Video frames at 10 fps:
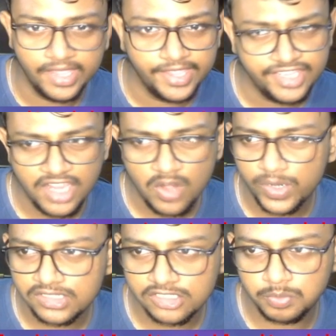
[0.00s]
Here white
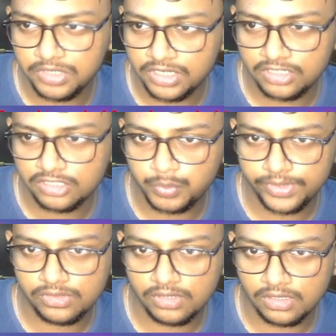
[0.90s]
just blunders with
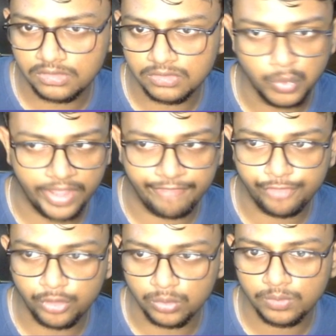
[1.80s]
rook f2.